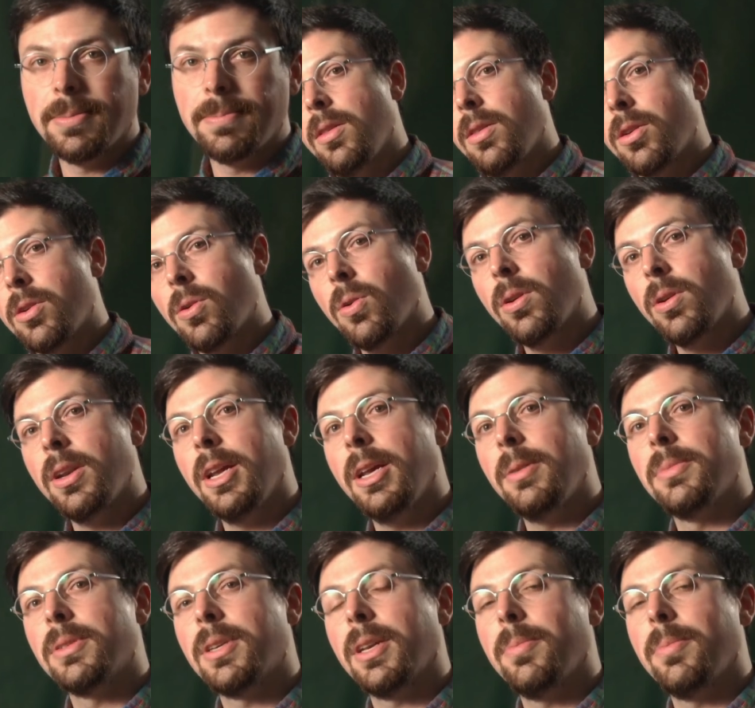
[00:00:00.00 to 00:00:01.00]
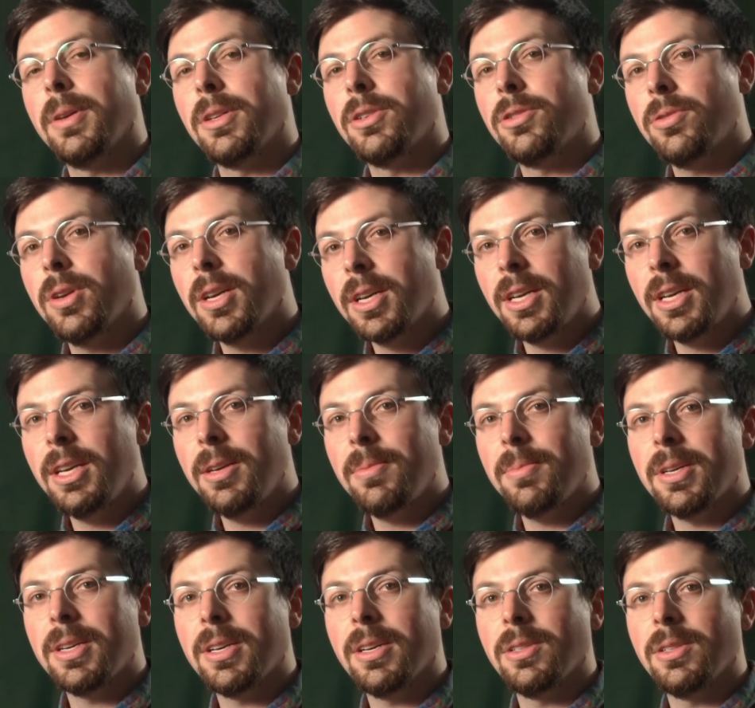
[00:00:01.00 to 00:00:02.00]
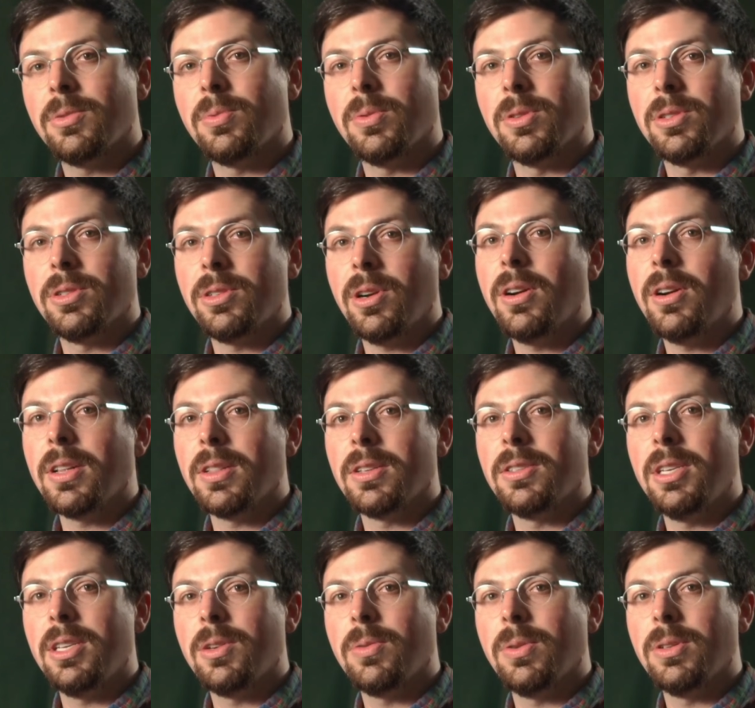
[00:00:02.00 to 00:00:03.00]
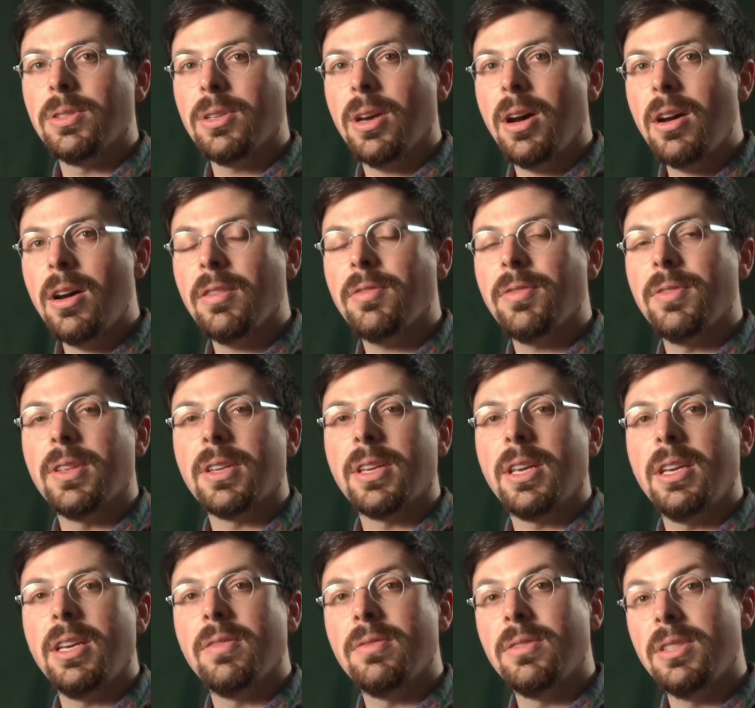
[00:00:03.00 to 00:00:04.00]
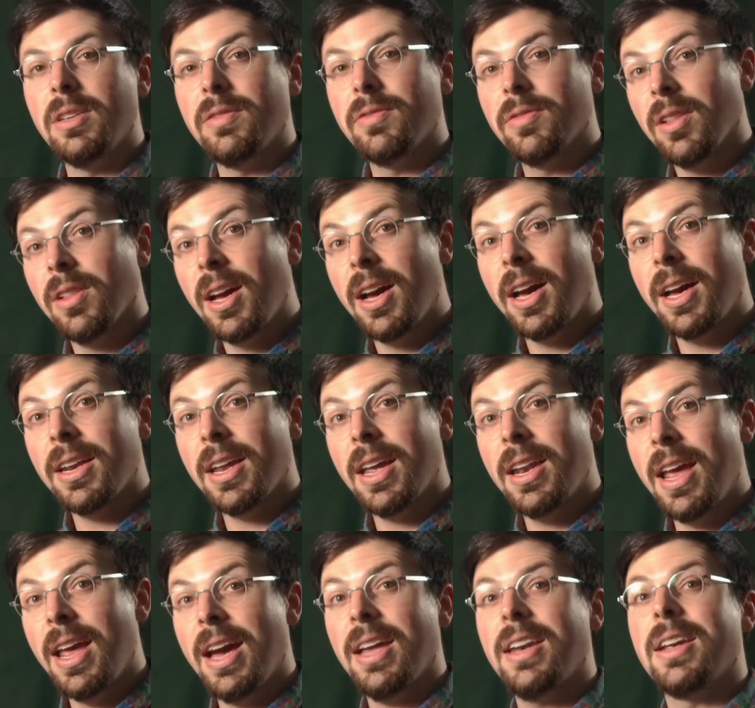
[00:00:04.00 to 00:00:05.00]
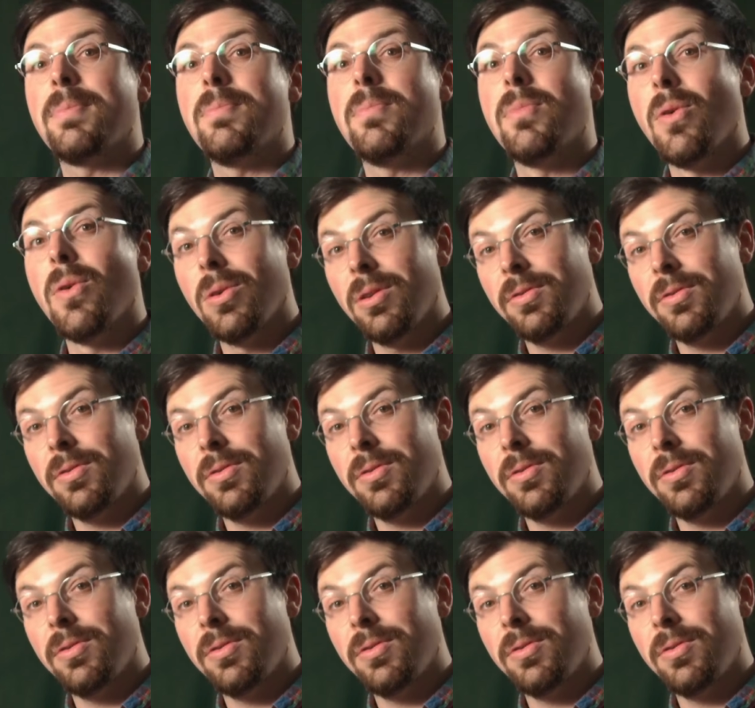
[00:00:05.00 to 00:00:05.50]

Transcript: The chord names get a bit tricky because we're starting the sequence off in the key of D flat and adding more